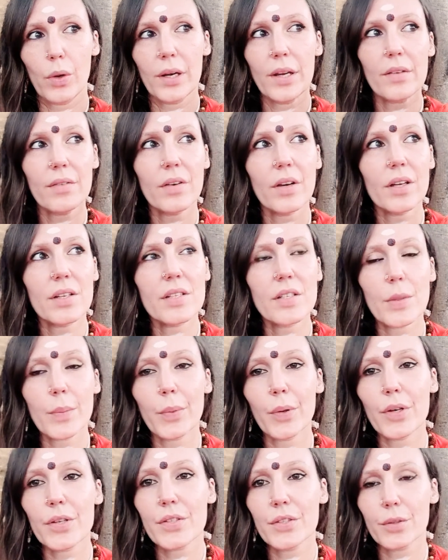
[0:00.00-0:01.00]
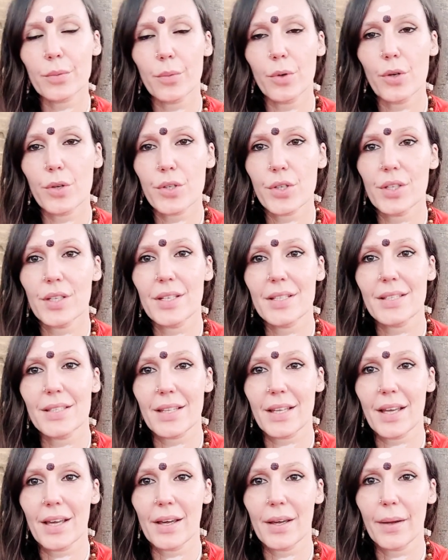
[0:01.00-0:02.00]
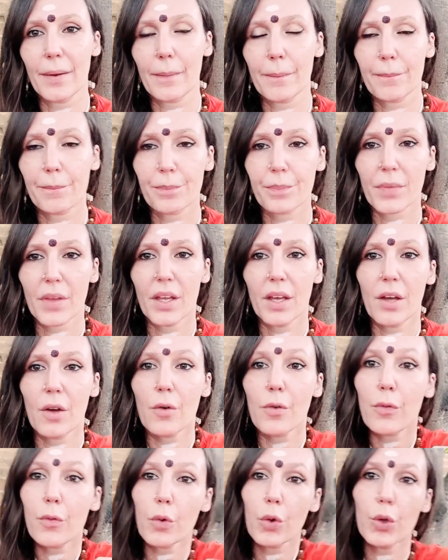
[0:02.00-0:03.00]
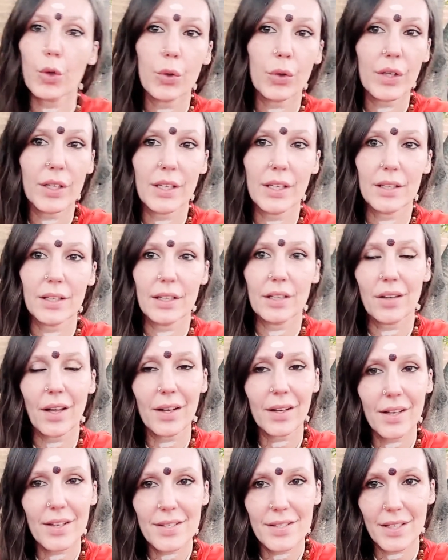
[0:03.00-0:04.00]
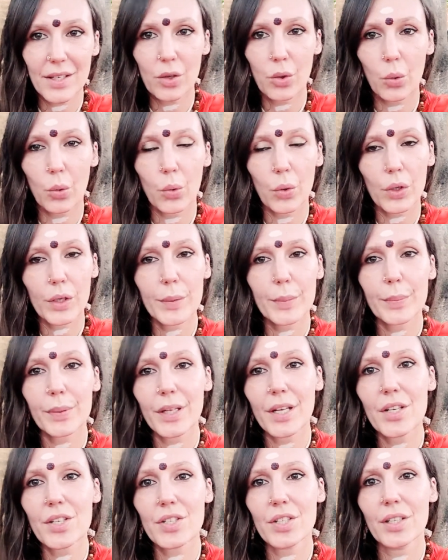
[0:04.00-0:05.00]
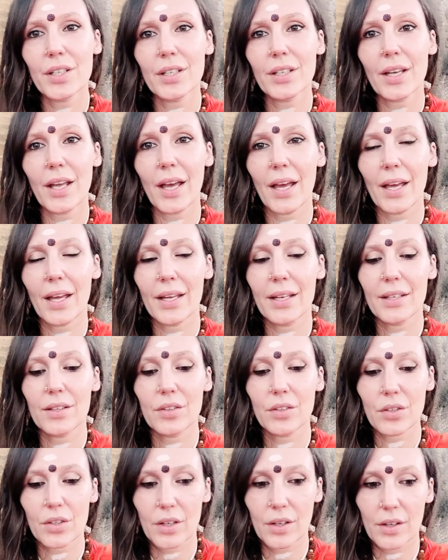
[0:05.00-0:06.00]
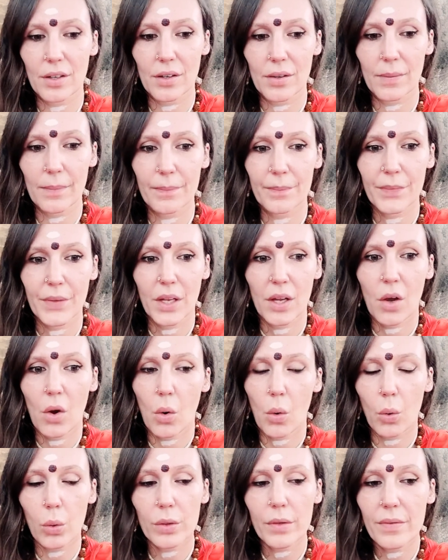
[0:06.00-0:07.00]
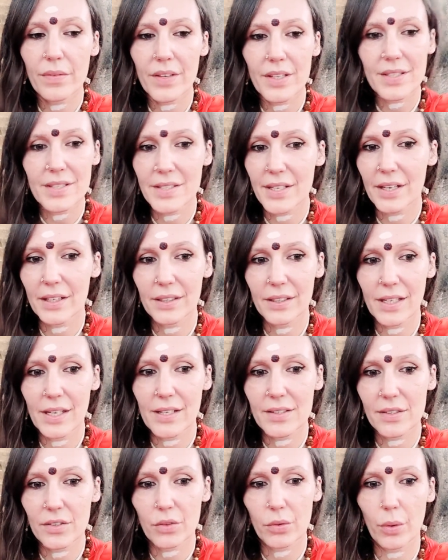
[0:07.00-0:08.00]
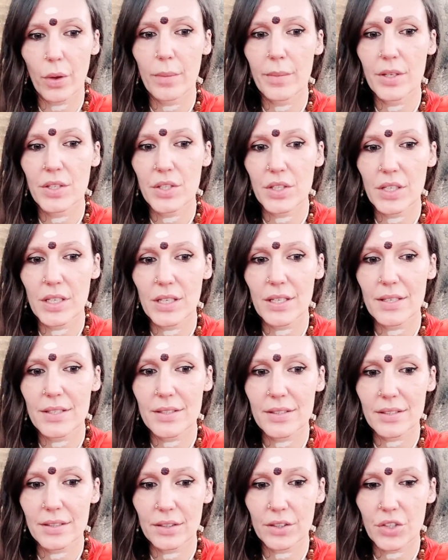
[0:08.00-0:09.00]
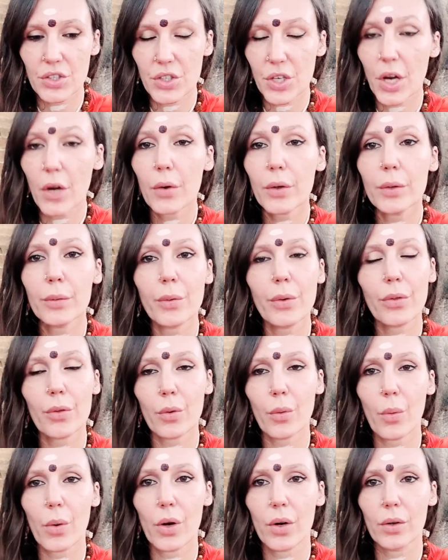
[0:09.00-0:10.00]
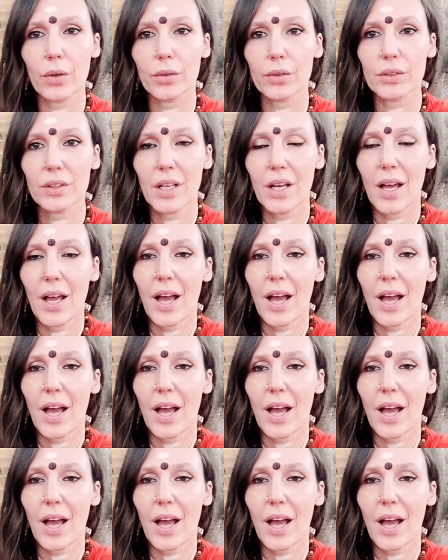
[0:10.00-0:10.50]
whatever suppressed emotion is there for your healing. Like I said, completion and all of these techniques that Swamiji is sharing with the world